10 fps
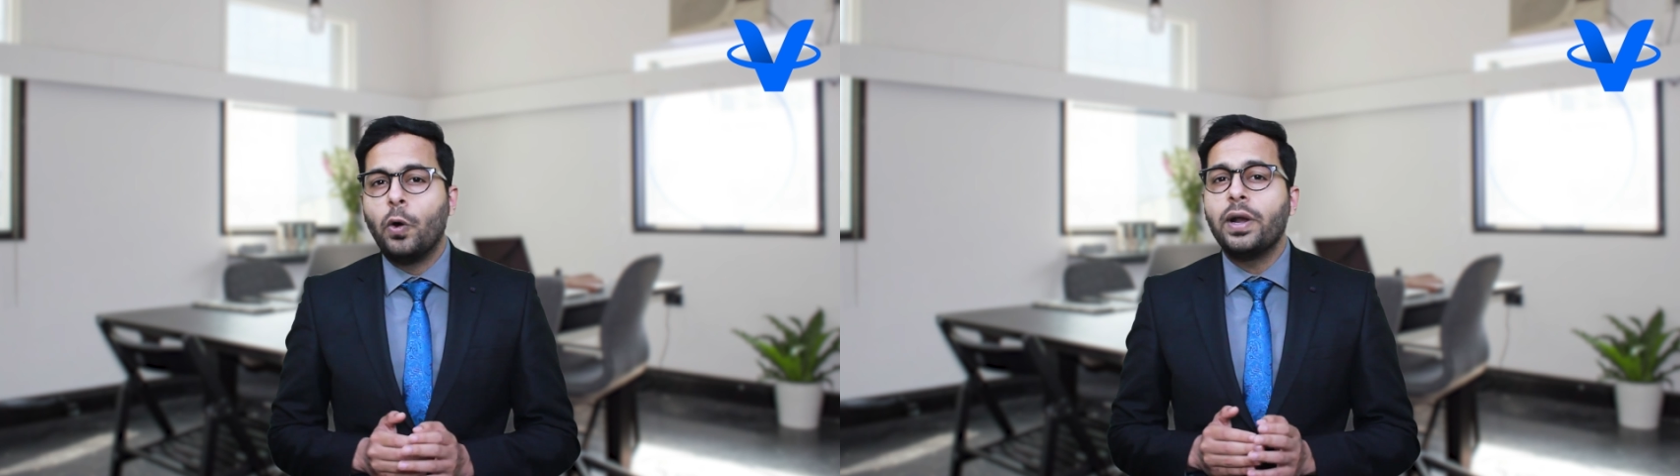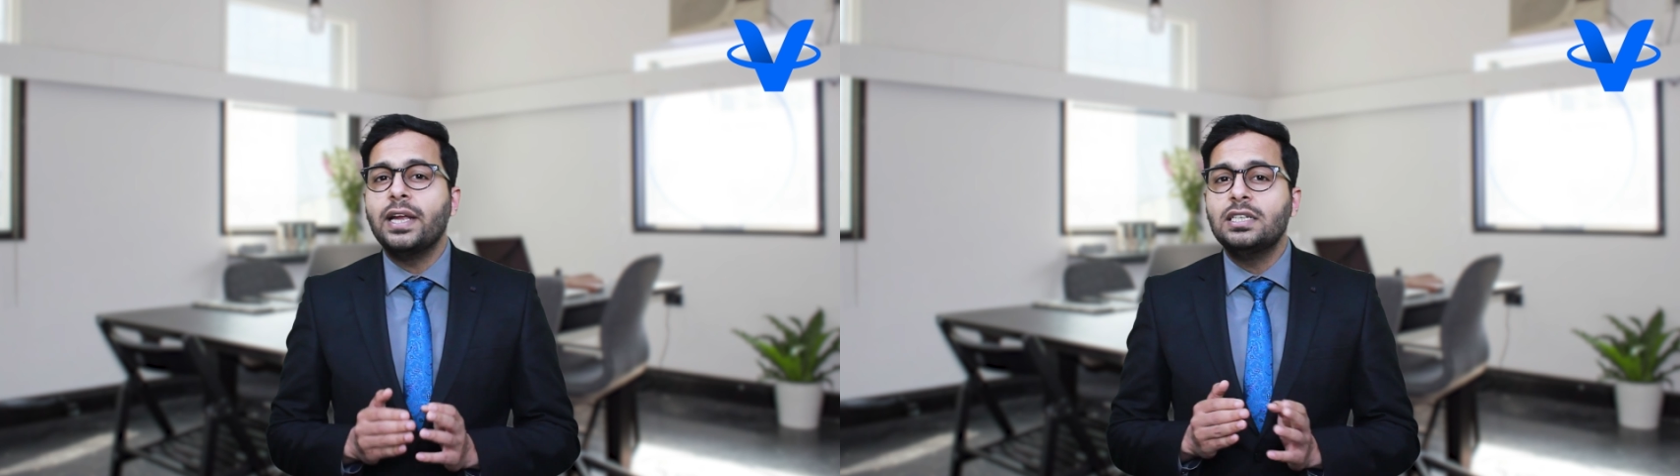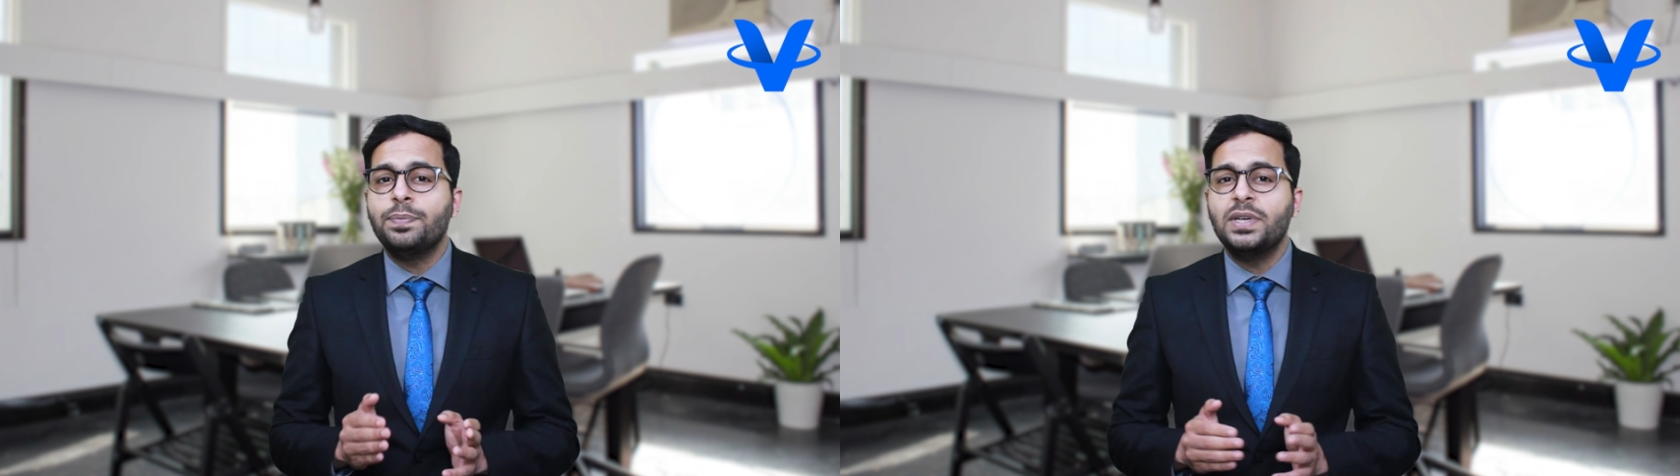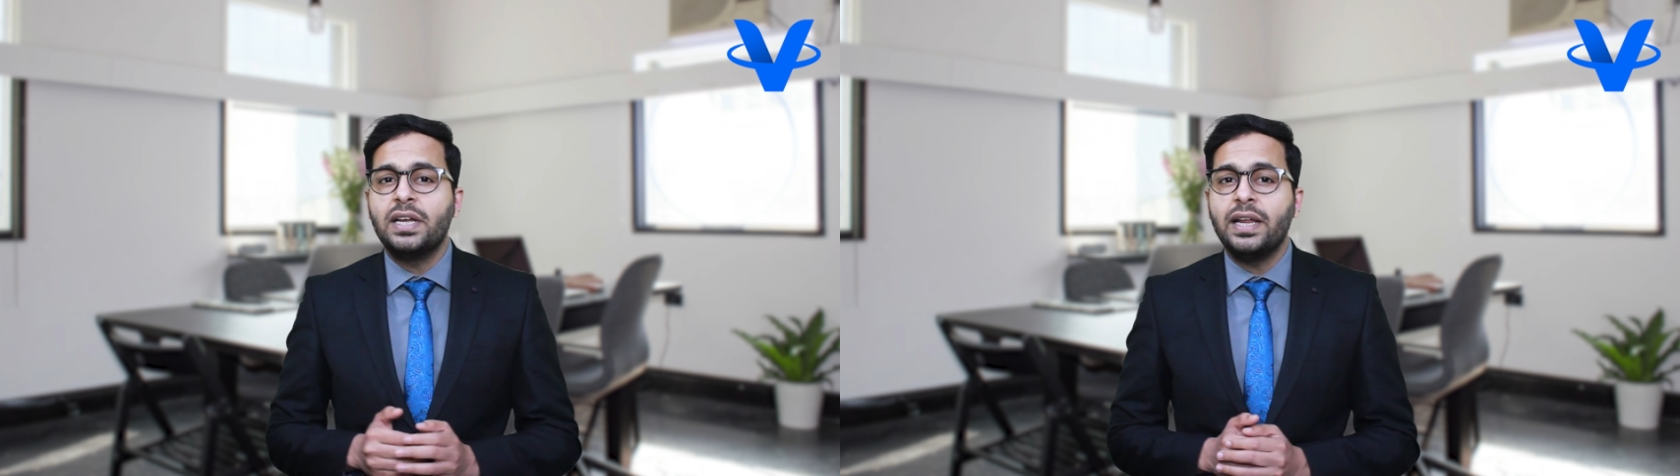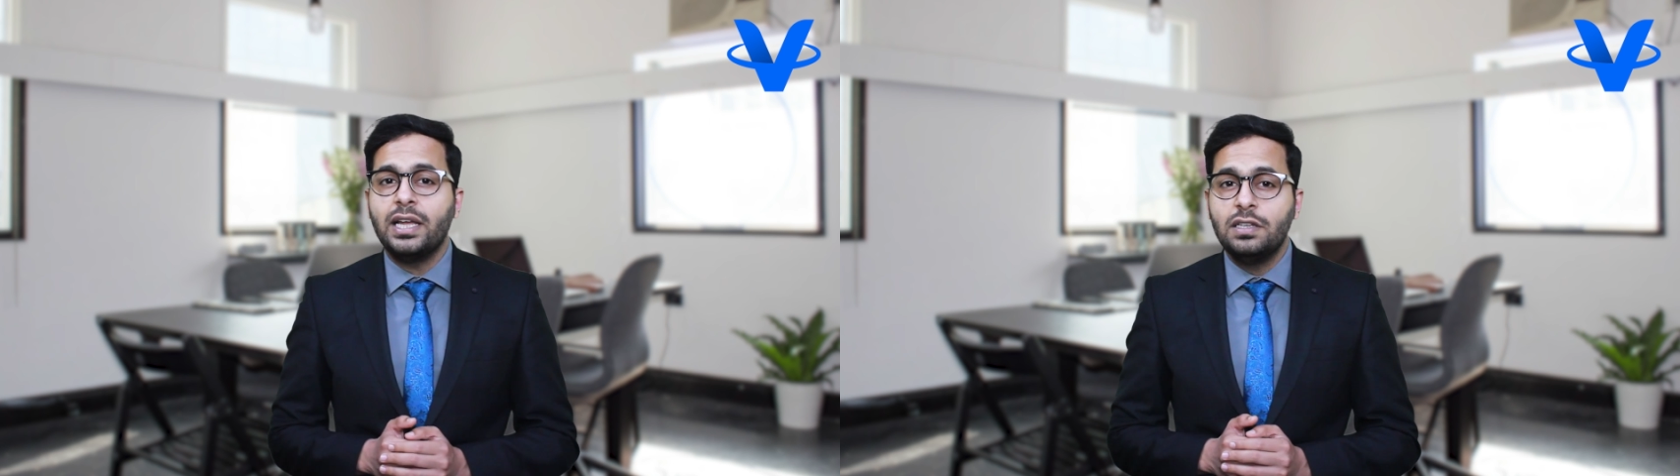or
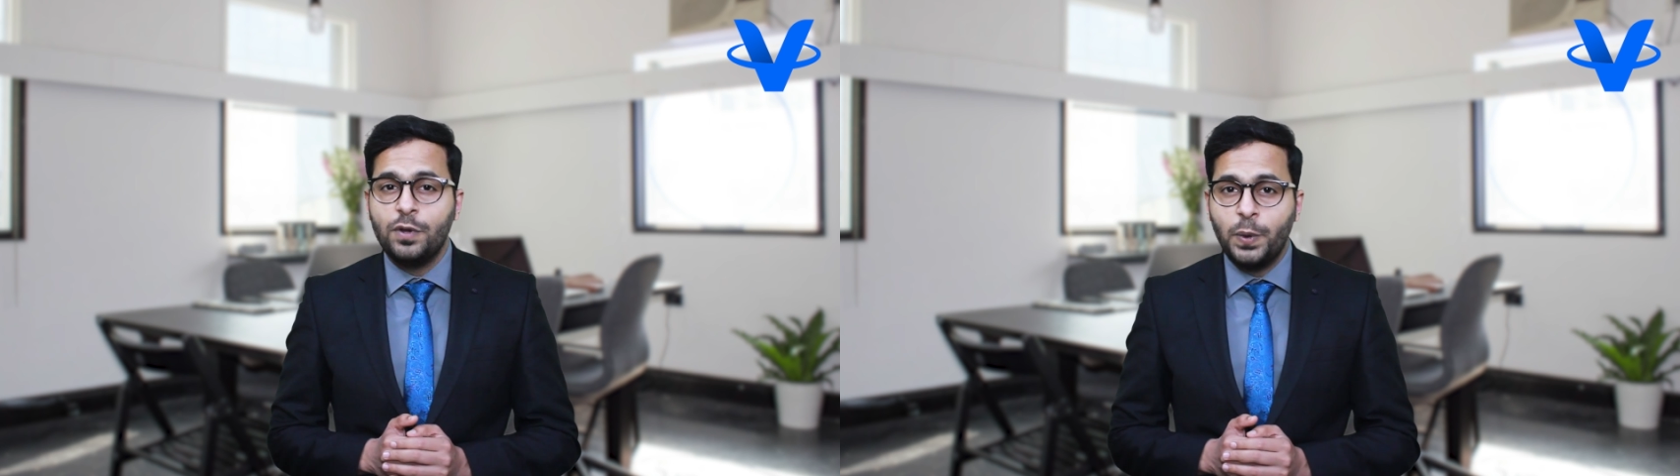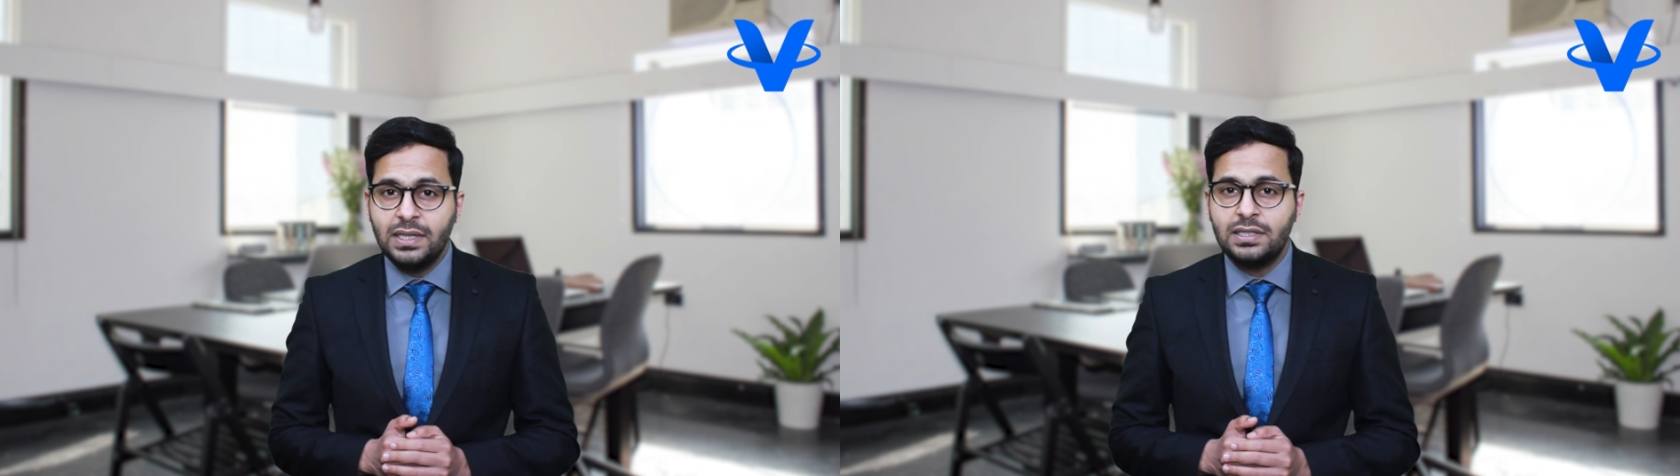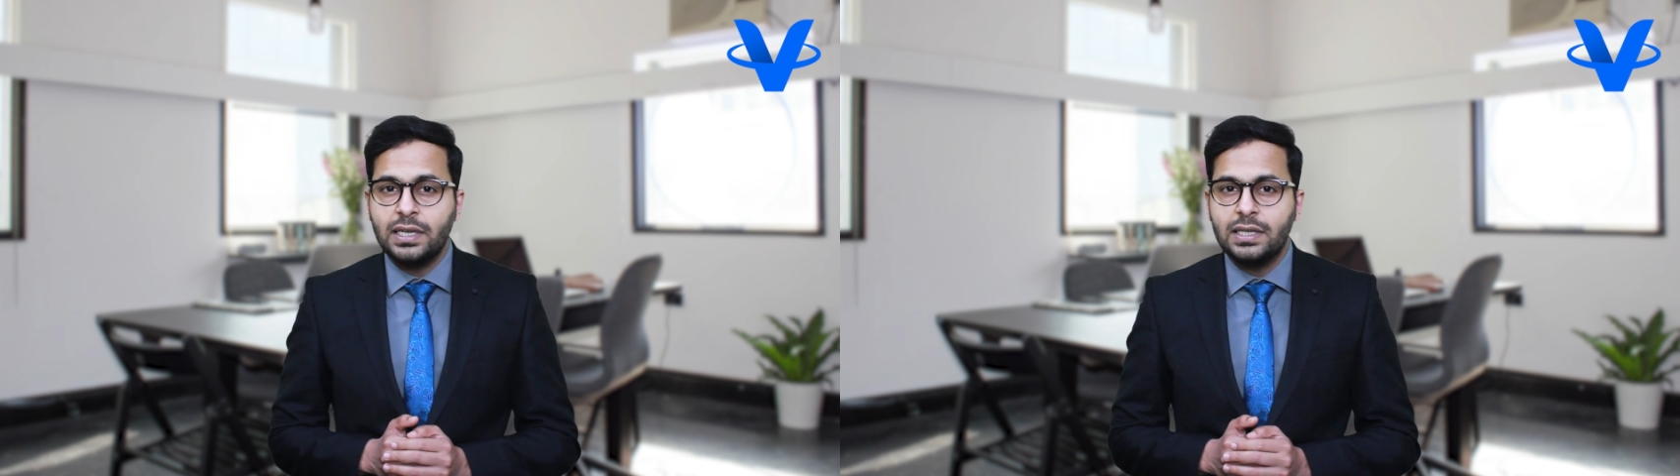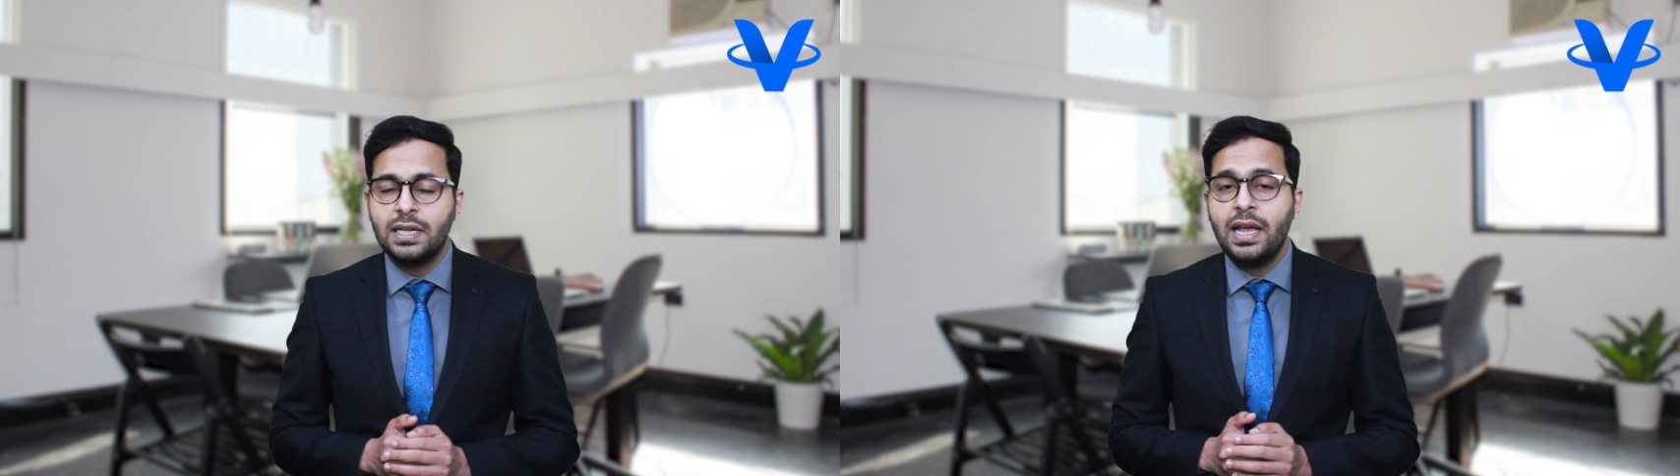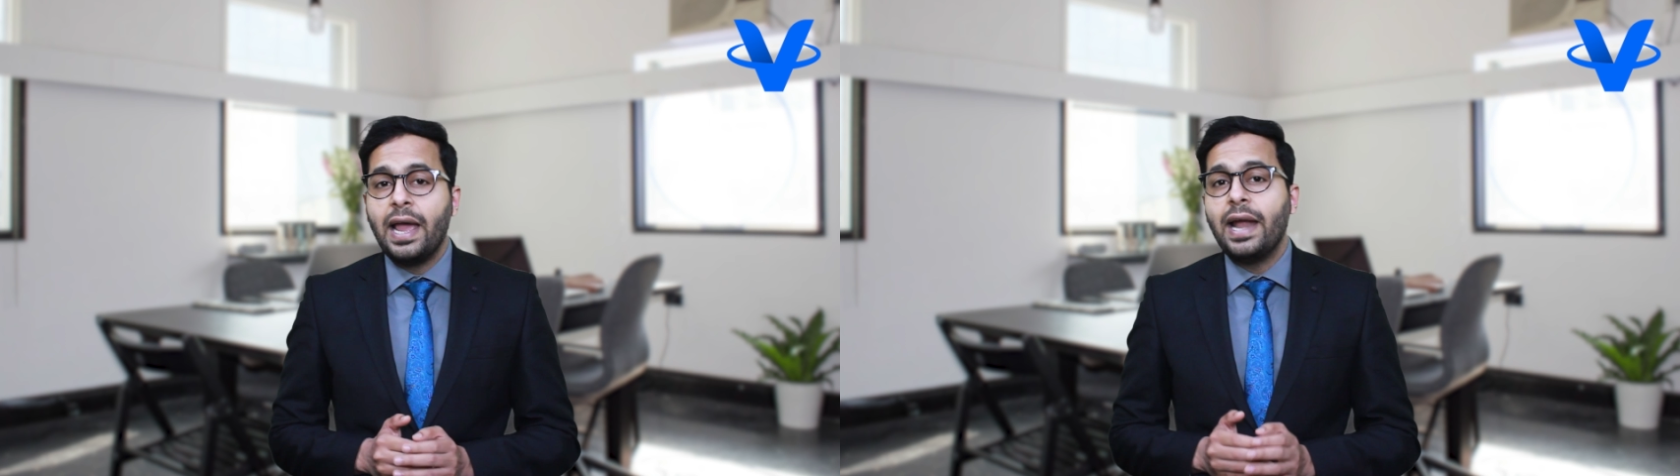intermediary influences